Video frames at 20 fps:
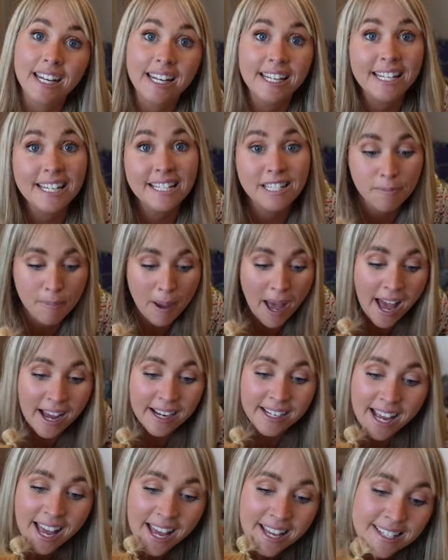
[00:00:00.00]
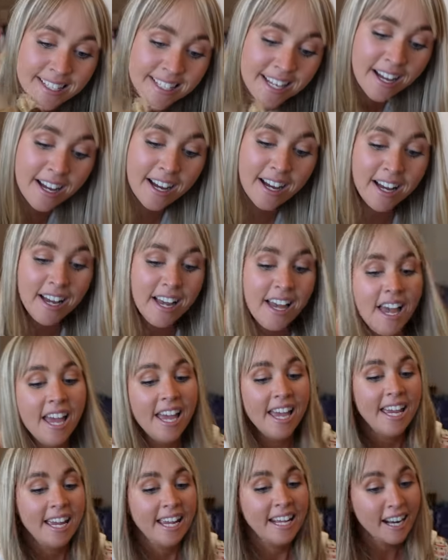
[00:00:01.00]
and I need to pack and uh,
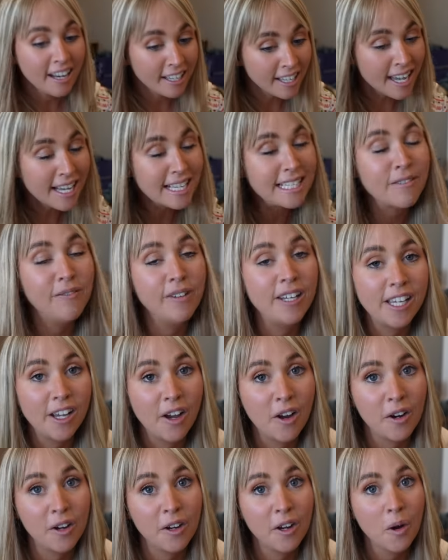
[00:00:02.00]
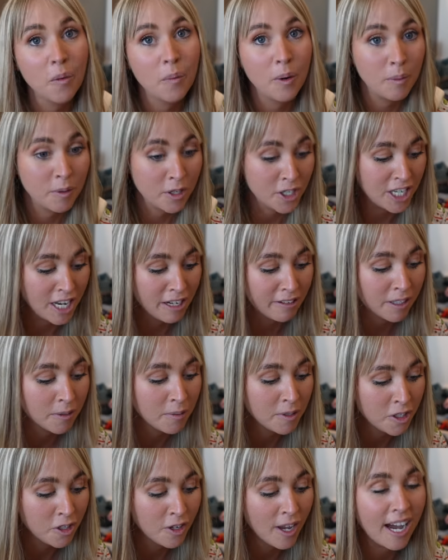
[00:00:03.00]
in our last video, we were sharing
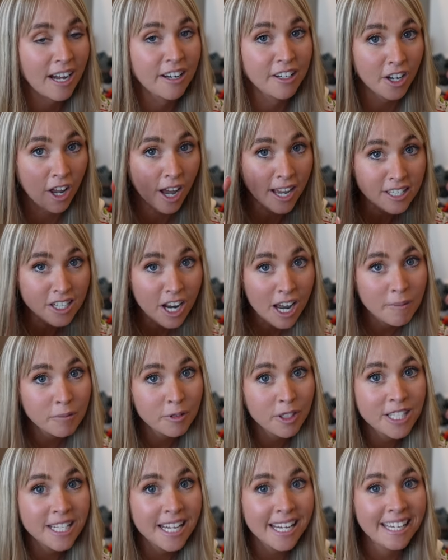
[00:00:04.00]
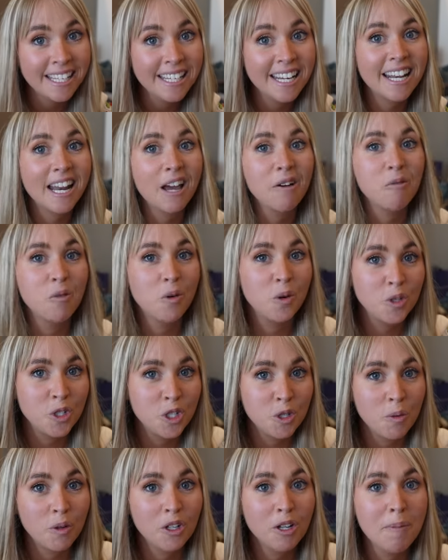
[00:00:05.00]
with you our nighttime routine and I warned
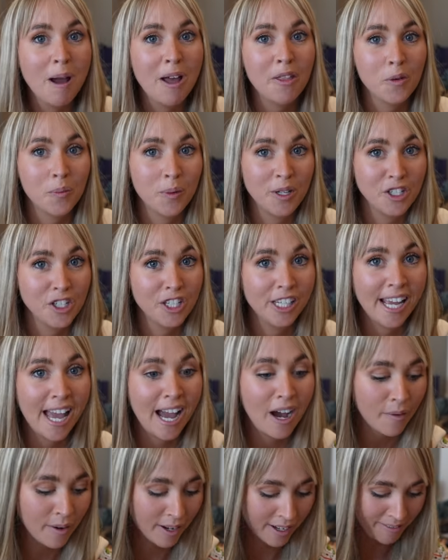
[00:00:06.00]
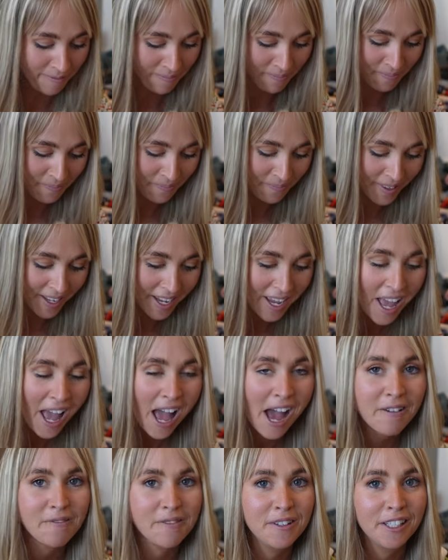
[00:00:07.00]
you all about the witching hour.
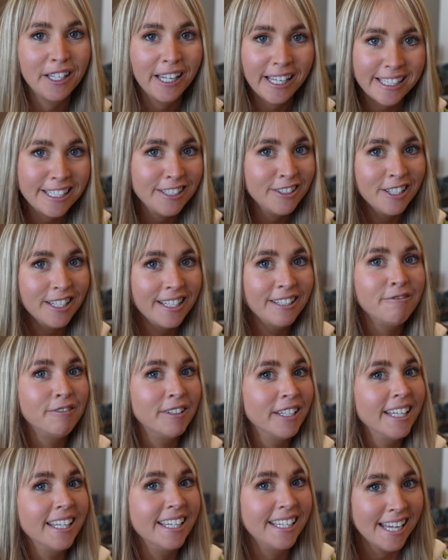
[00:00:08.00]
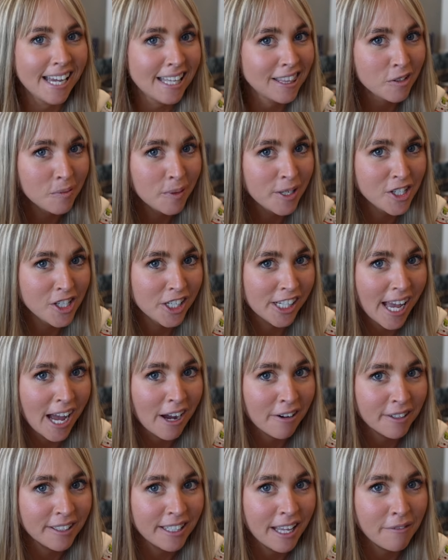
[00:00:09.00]
I feel like you didn't really get the witching
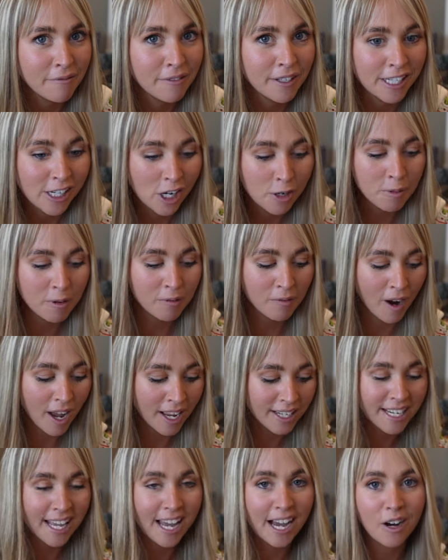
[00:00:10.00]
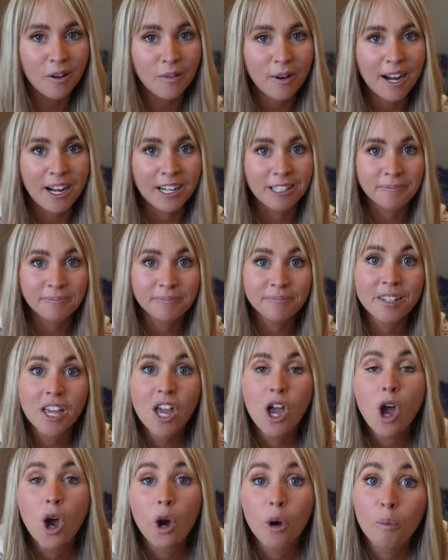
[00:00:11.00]
hour in that video, but right now, um,
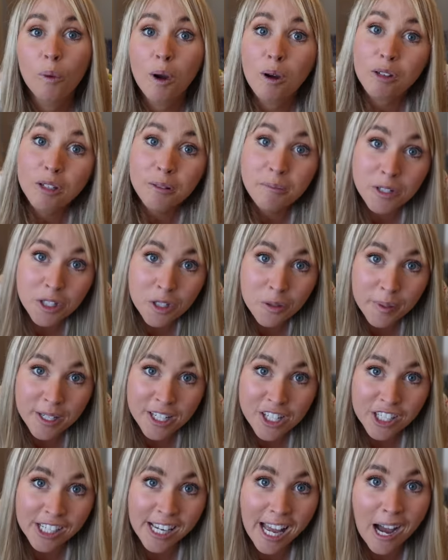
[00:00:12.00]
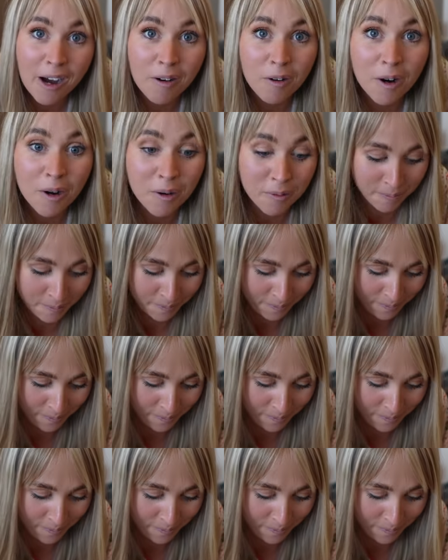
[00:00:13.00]
welcome to the witching hour.